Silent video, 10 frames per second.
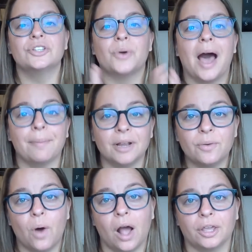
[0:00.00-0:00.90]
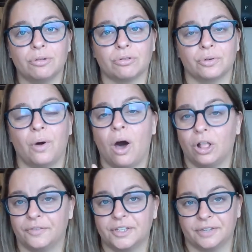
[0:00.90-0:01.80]
So I'm going to walk you through all
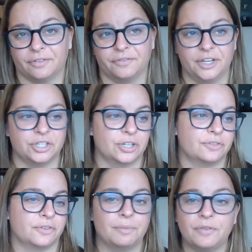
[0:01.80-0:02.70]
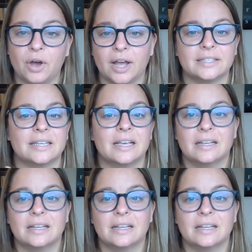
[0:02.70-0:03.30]
of the different features, from fonts,